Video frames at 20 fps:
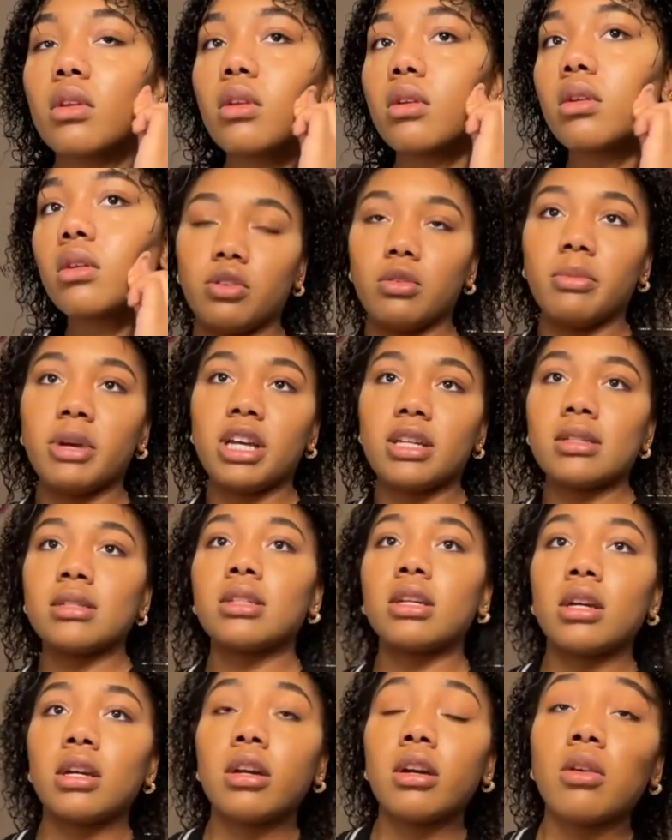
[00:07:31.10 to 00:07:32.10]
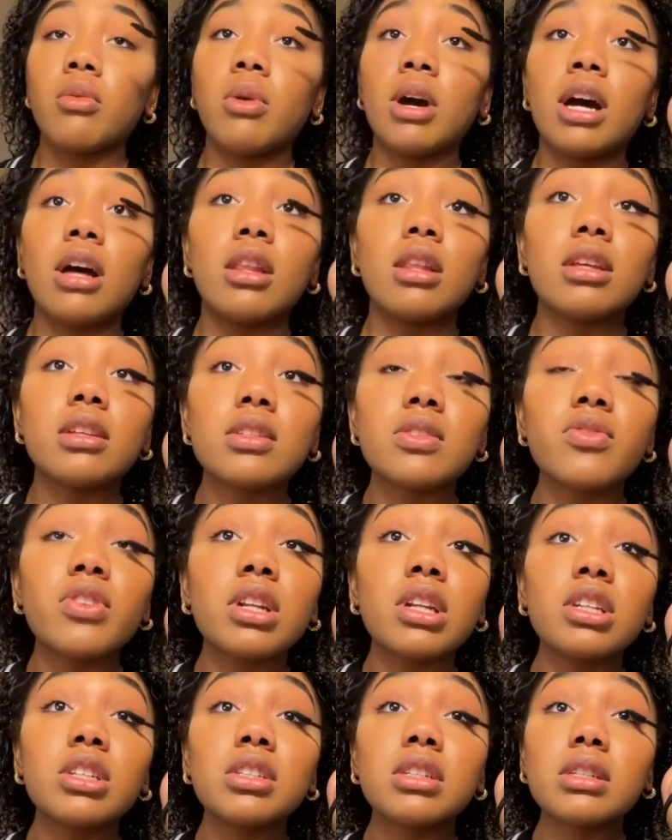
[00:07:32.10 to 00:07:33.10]
Do mascara while this
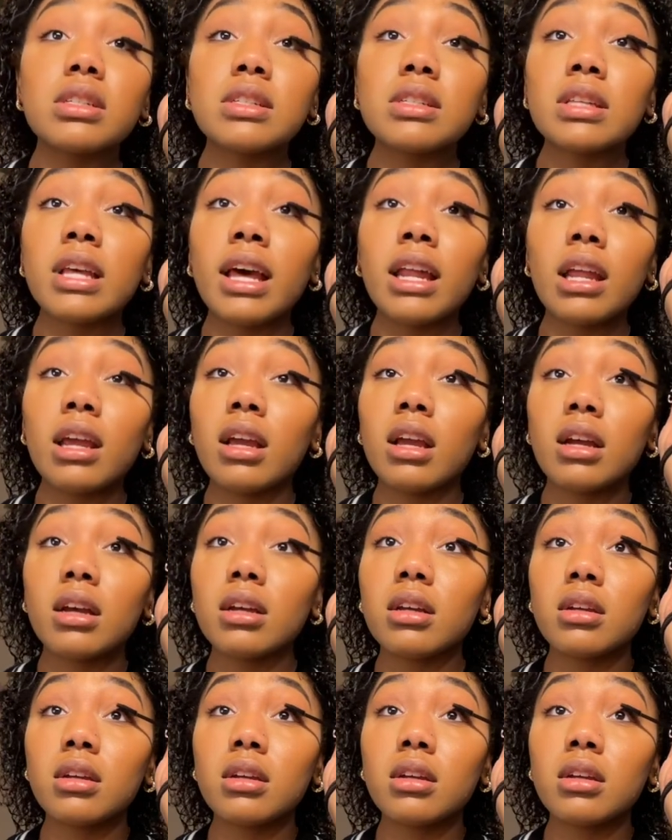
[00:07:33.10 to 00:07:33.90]
finishes setting.